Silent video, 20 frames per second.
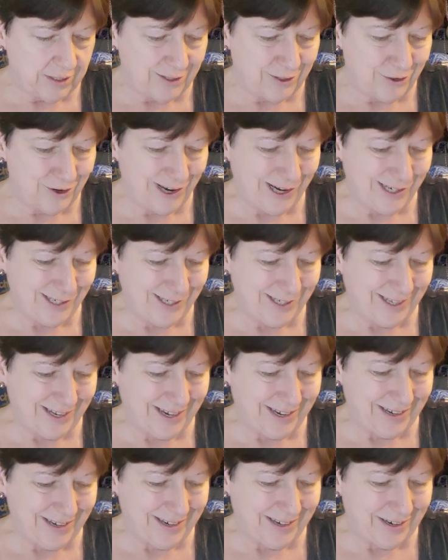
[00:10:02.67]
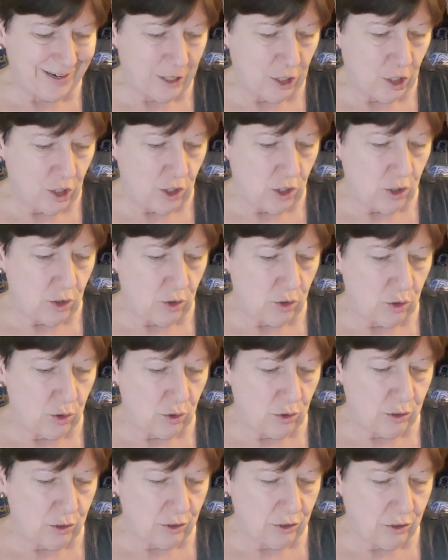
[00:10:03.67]
It's translated.
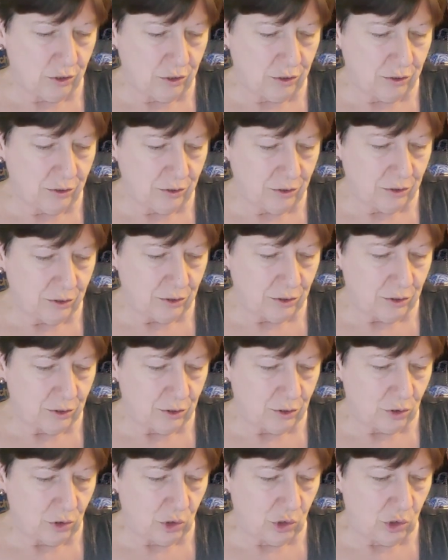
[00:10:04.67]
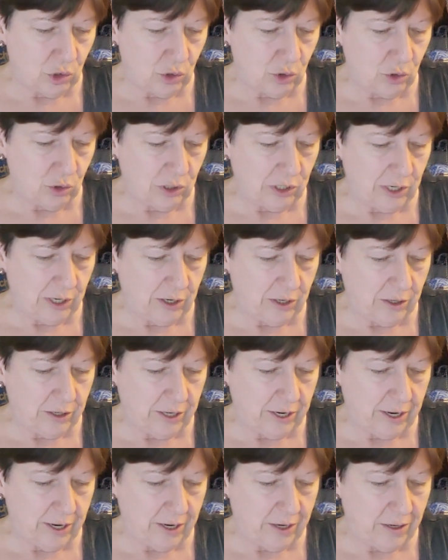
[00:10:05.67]
Guzel,
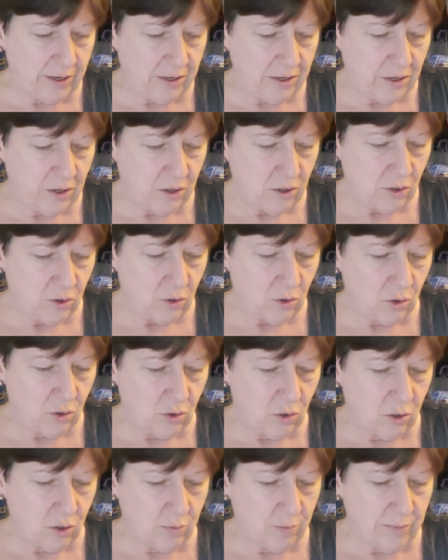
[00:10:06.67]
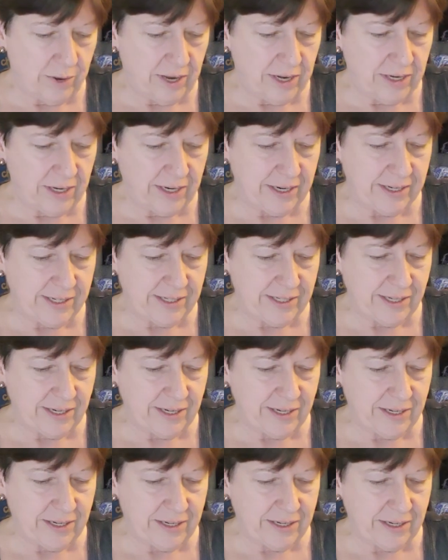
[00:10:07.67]
Gunlerde, or
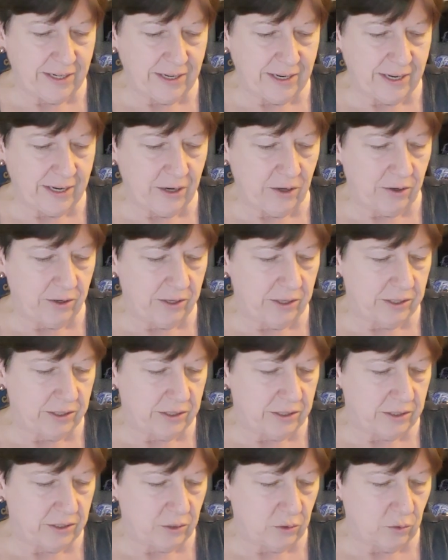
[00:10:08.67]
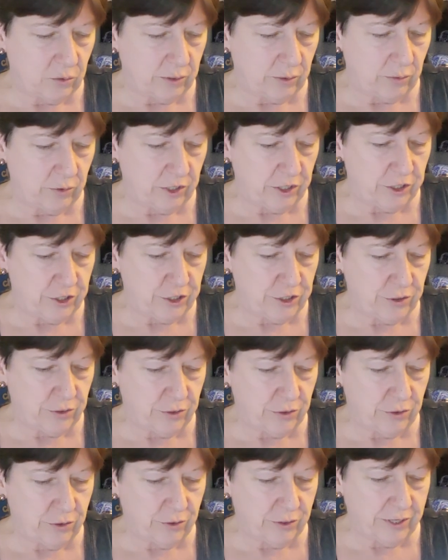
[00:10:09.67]
Menizi deliris. We wish
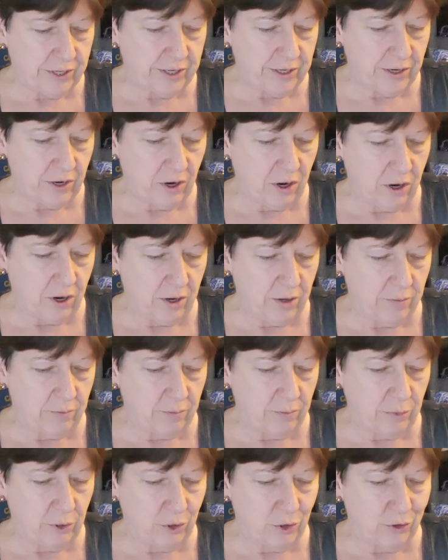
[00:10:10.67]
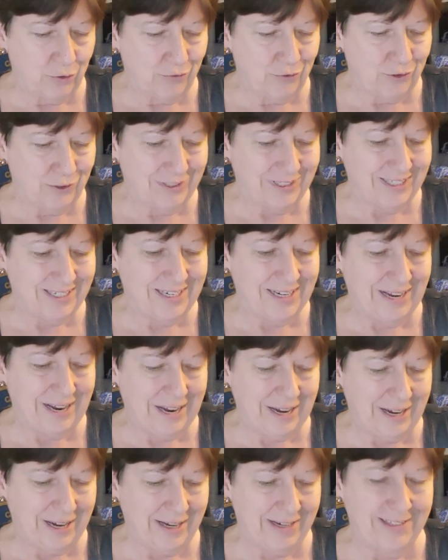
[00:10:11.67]
you to knit on beautiful
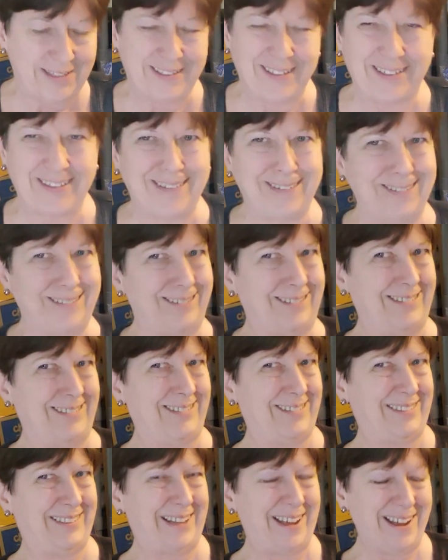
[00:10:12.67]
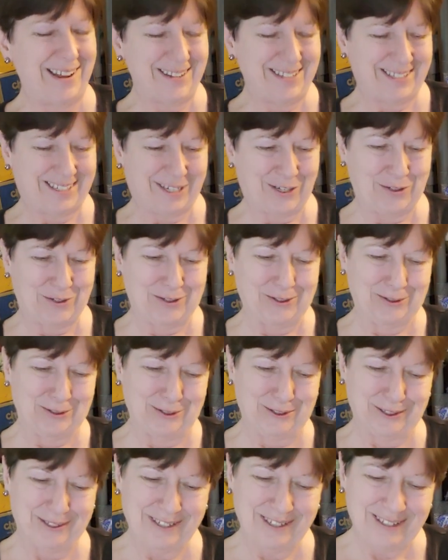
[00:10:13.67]
days. That's
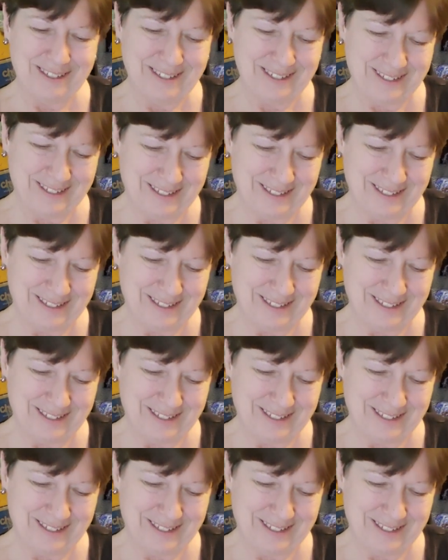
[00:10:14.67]
cool.